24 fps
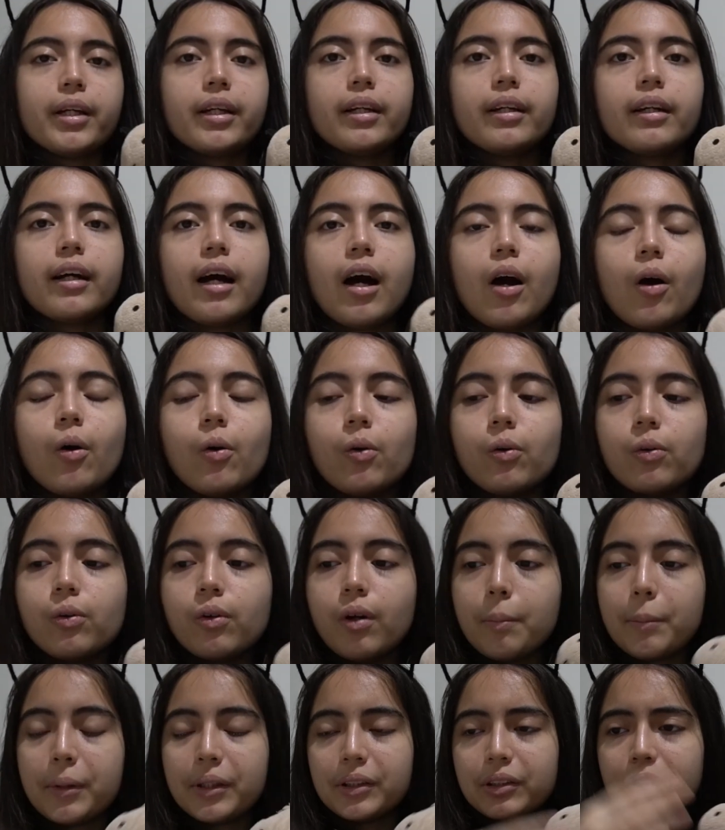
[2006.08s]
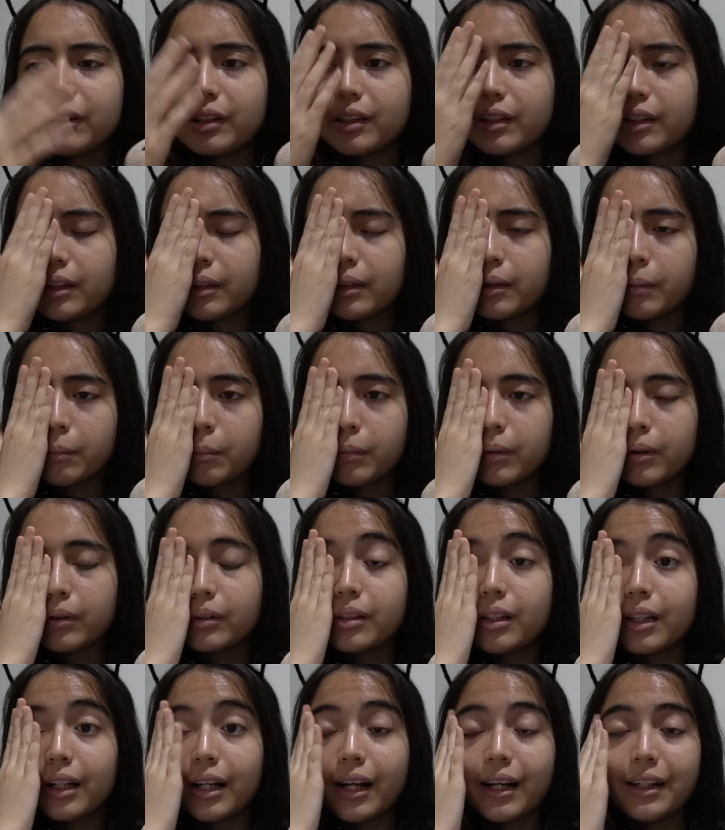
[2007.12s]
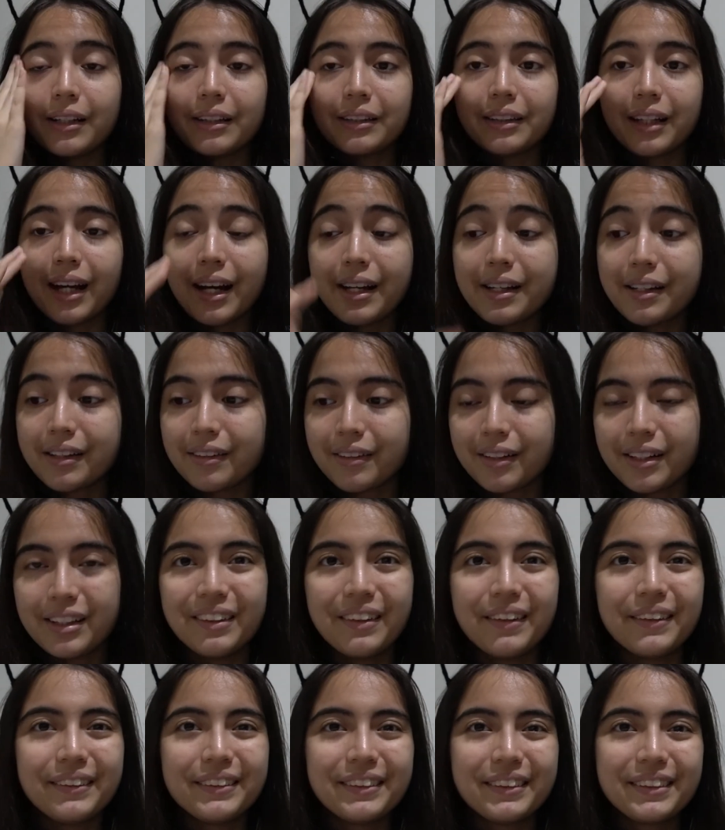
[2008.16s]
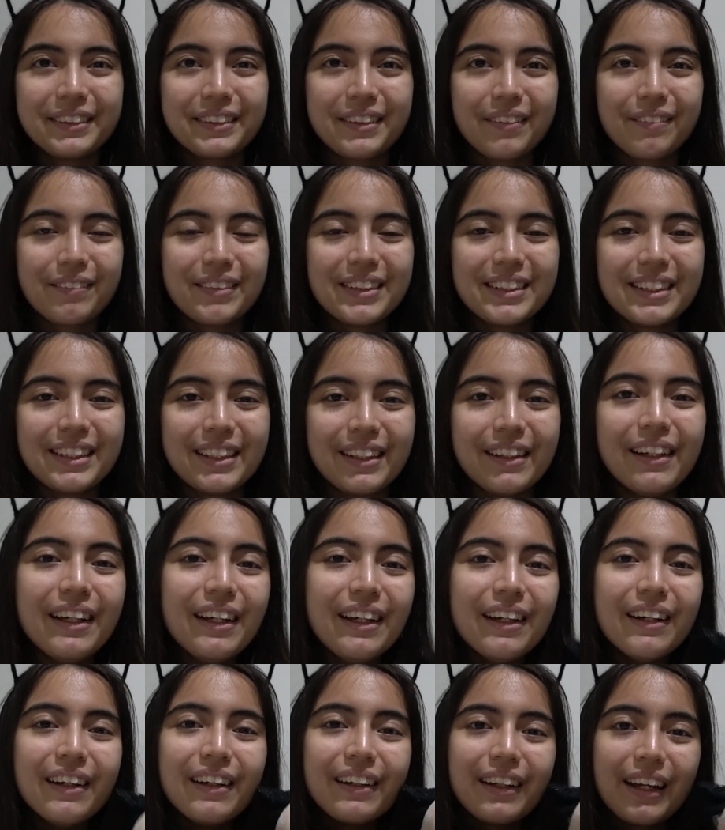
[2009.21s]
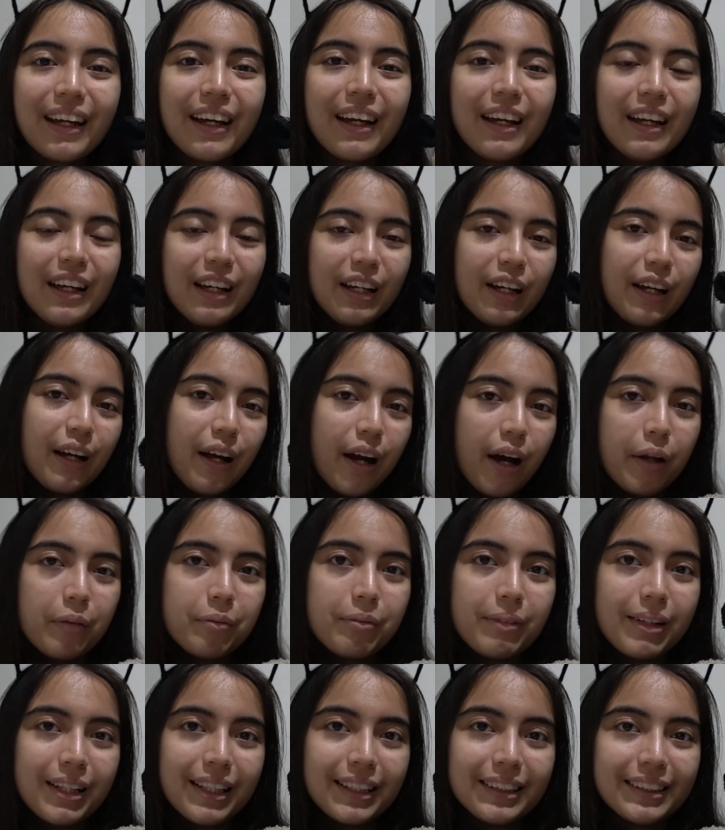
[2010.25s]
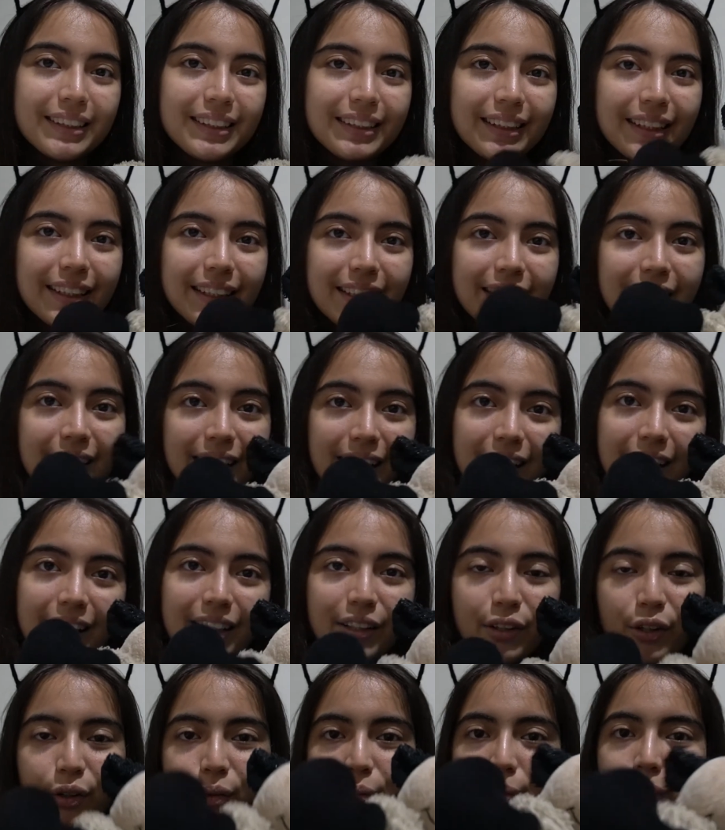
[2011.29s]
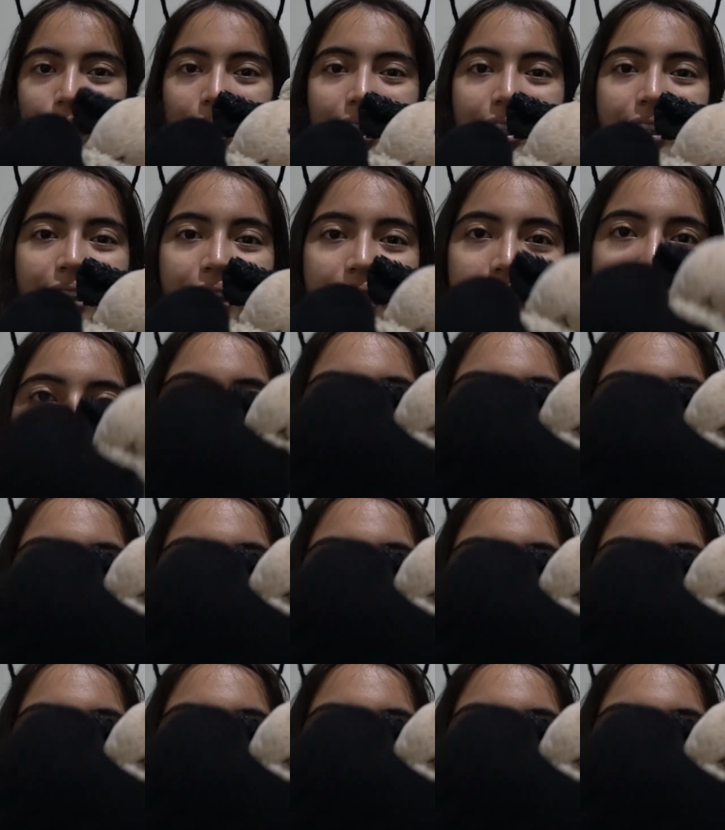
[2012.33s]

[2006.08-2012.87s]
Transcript: cow. Oh, I'm actually kind of tired right now. I should stop this here. Okay, God bless your day, your week, your